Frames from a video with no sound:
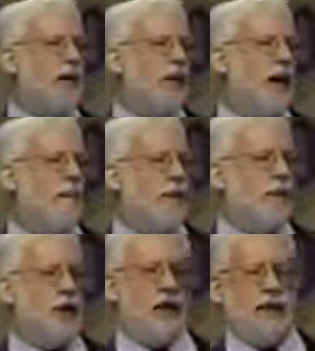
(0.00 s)
that
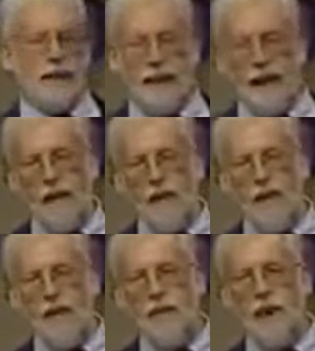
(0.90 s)
chapter, Genesis 11,
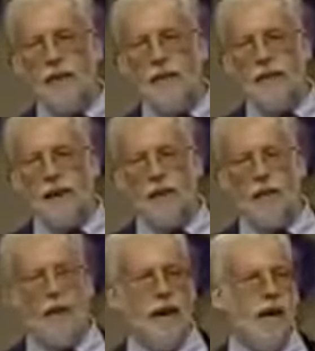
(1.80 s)
it talks
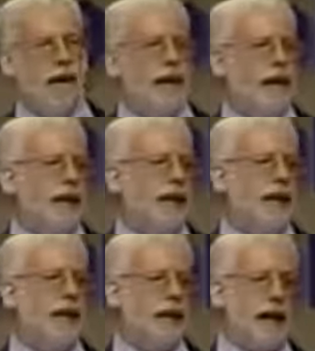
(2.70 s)
about, they
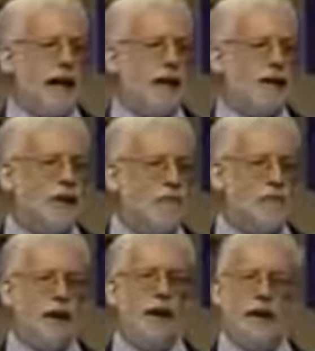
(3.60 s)
say, let us
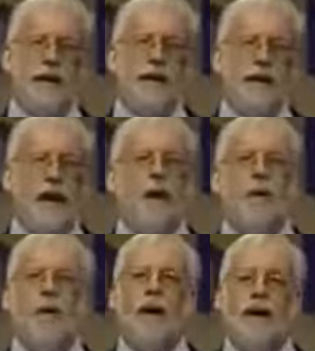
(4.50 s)
build a
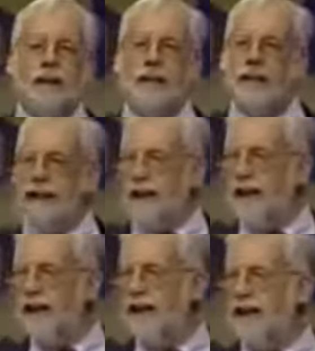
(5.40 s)
tower and a city.
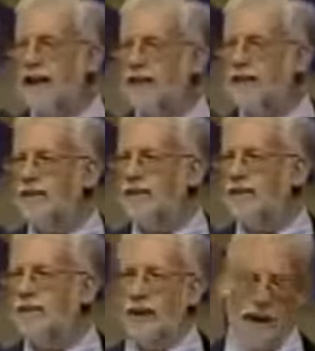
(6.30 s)

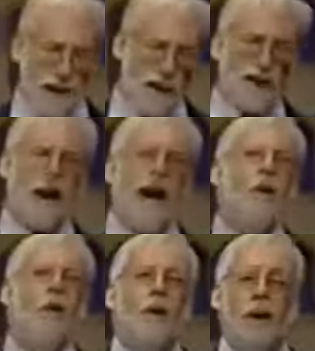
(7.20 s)
The
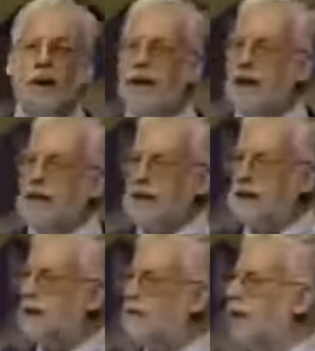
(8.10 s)
tower is a
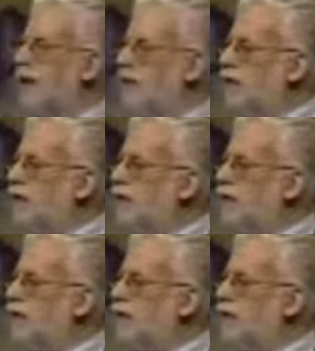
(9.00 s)
symbol of